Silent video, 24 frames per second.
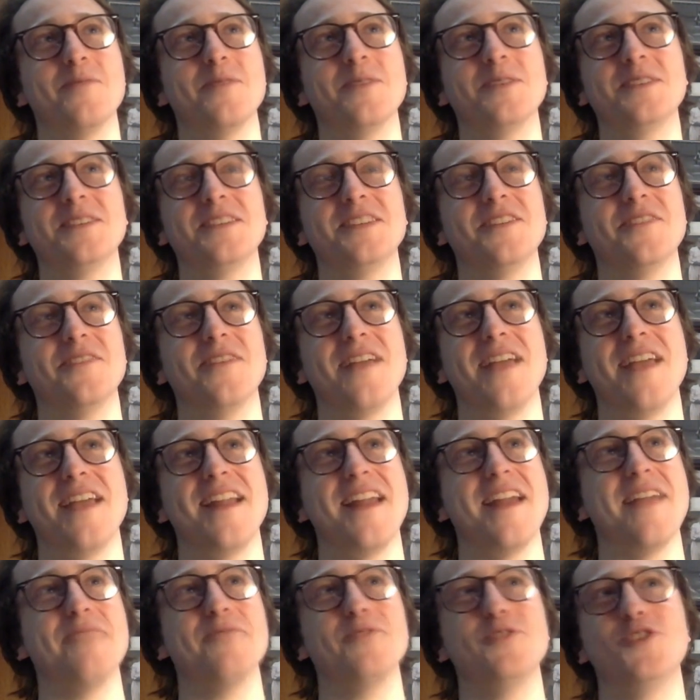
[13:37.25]
in
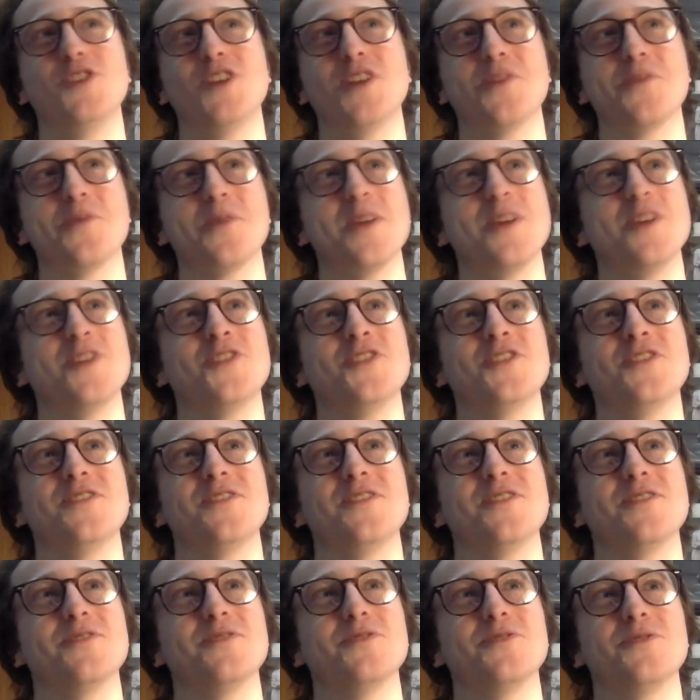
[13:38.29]
every generation,
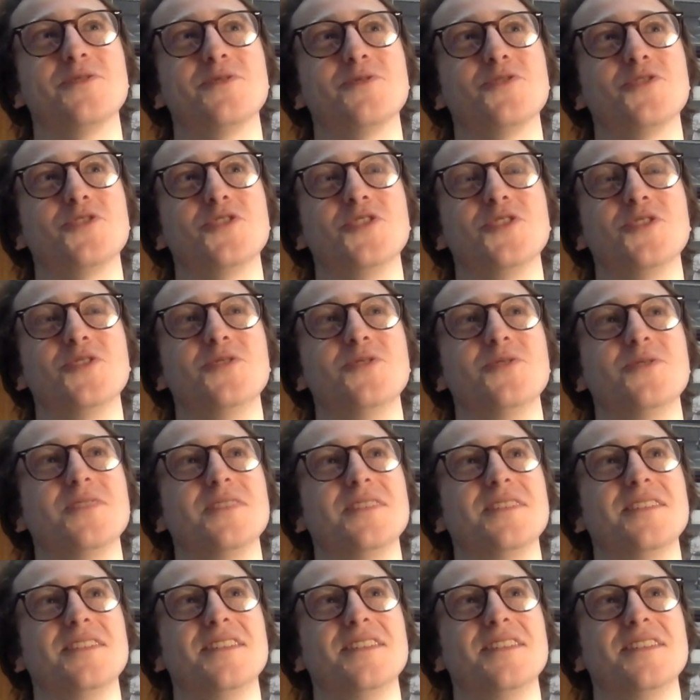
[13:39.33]
there's a dude.